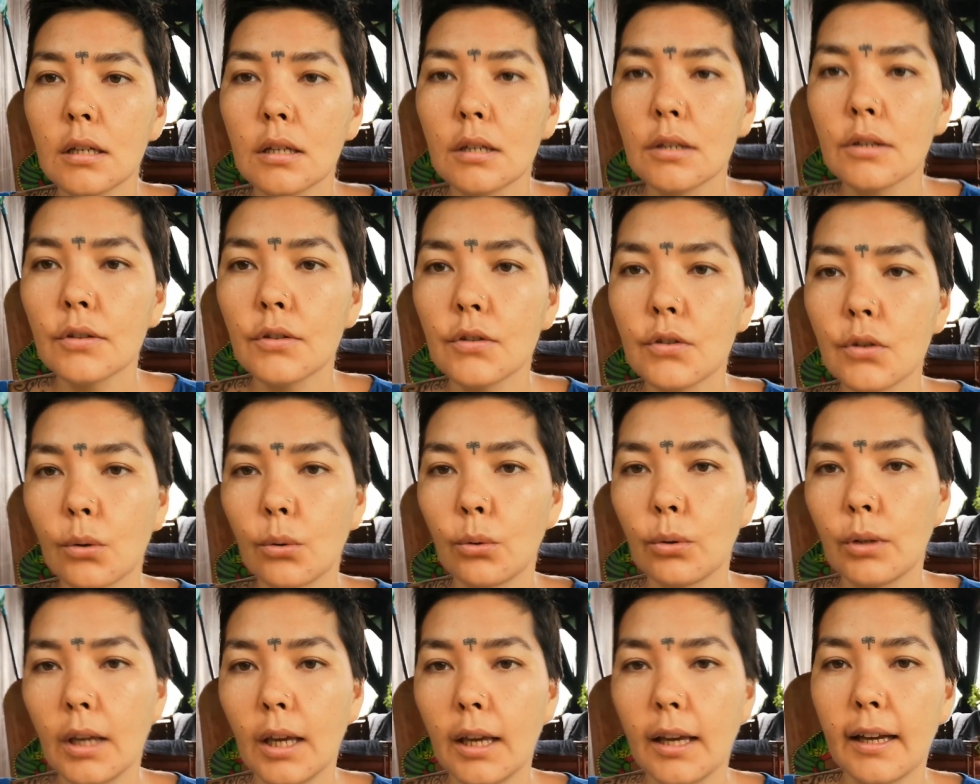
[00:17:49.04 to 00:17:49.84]

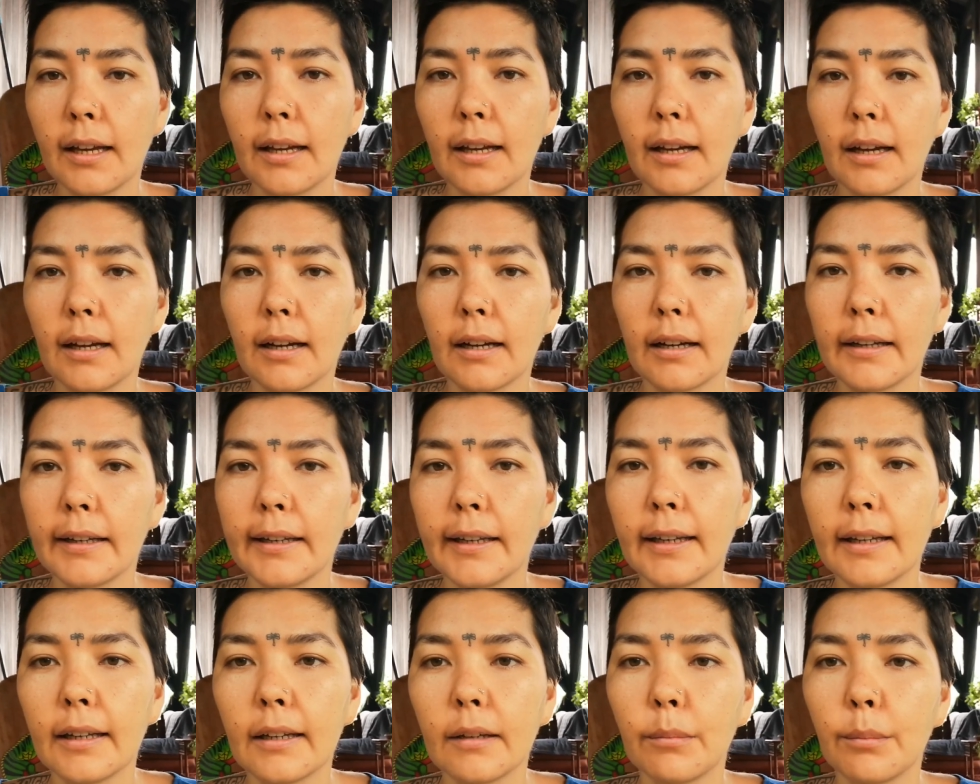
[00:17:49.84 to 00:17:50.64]
So yeah,
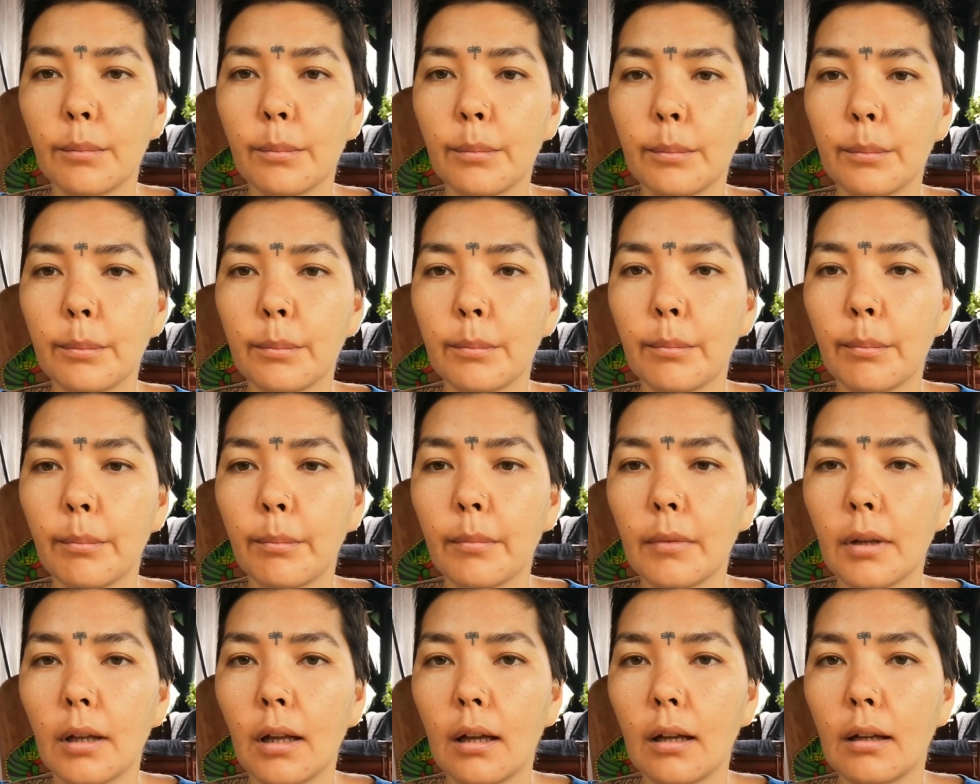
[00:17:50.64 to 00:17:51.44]
I
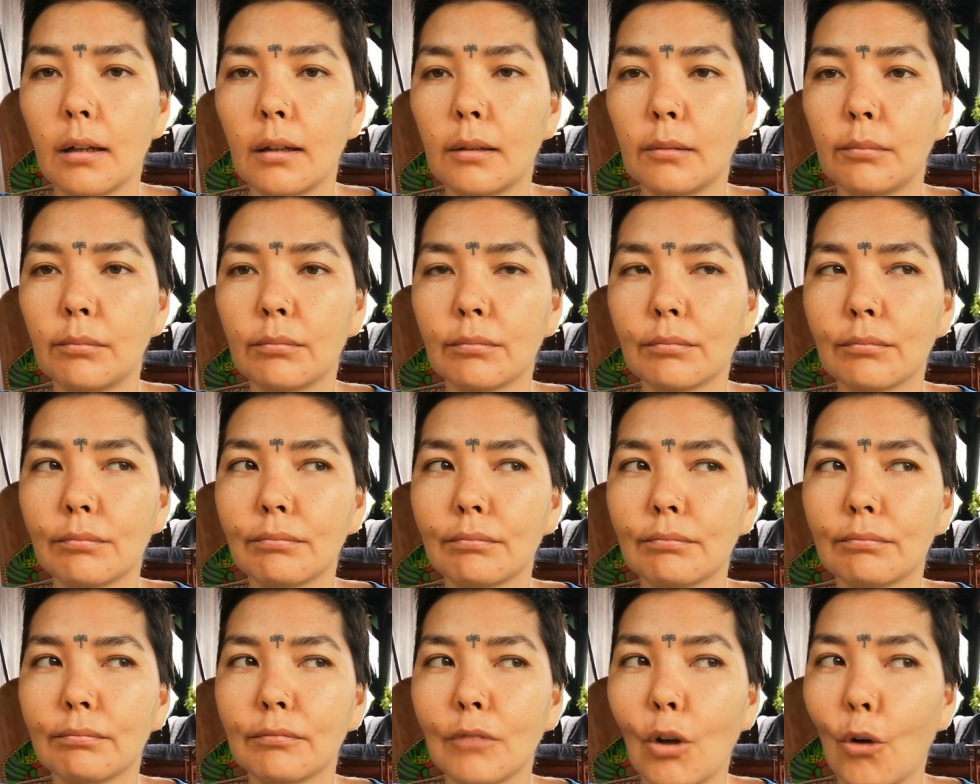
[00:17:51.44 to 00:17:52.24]
am
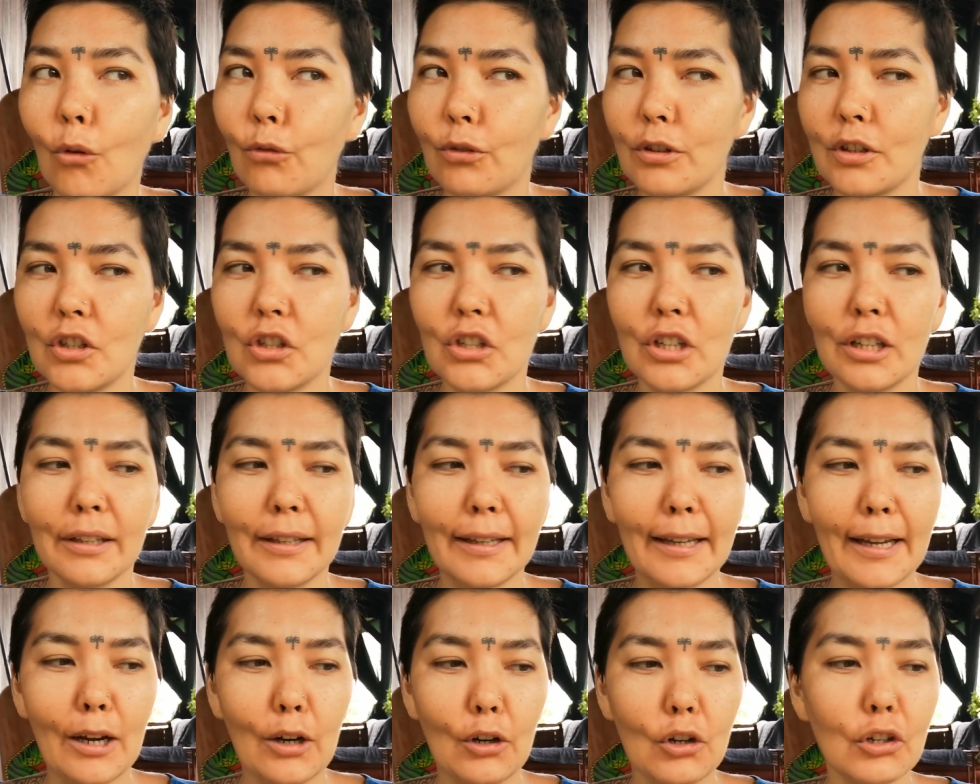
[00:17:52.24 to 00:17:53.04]

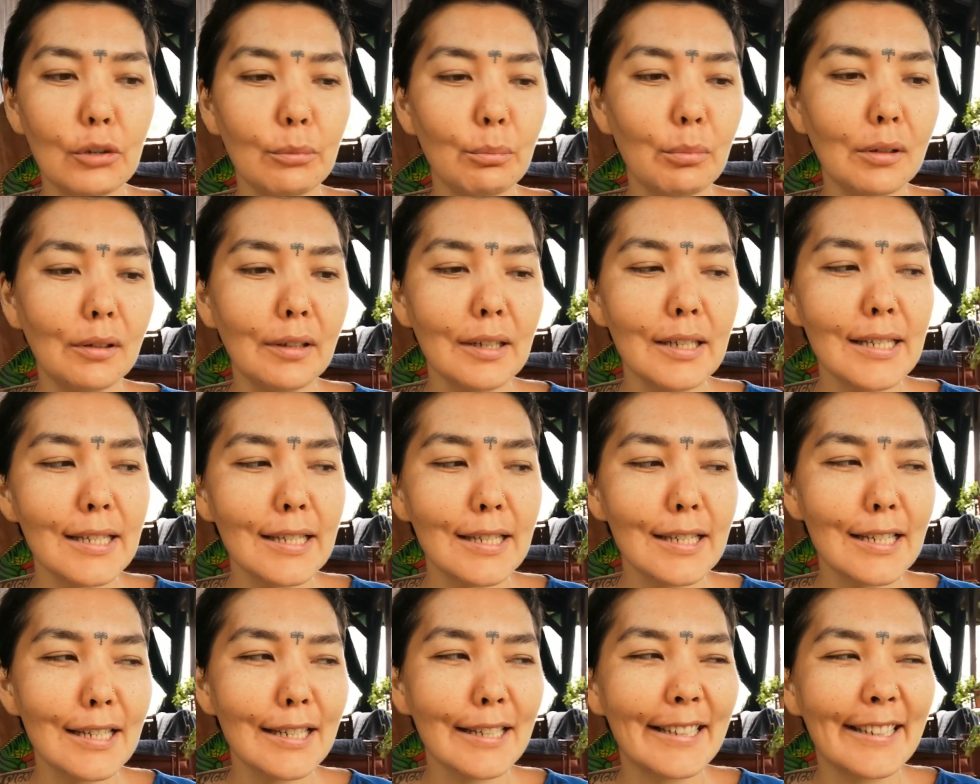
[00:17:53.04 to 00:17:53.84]
officially a
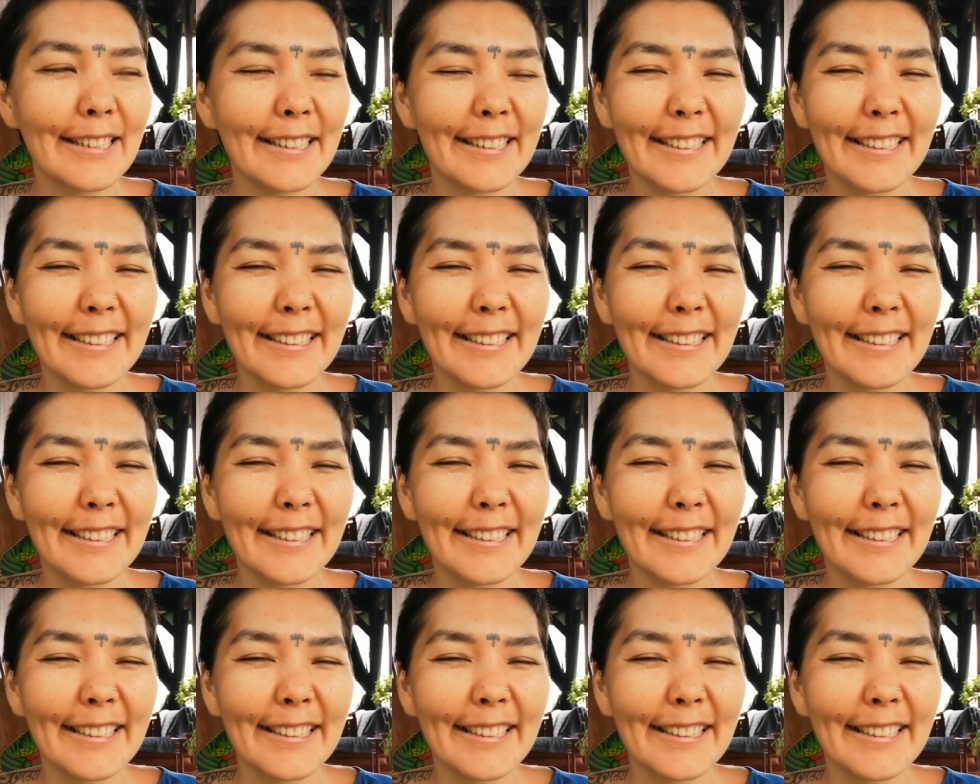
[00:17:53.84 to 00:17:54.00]
herbalist.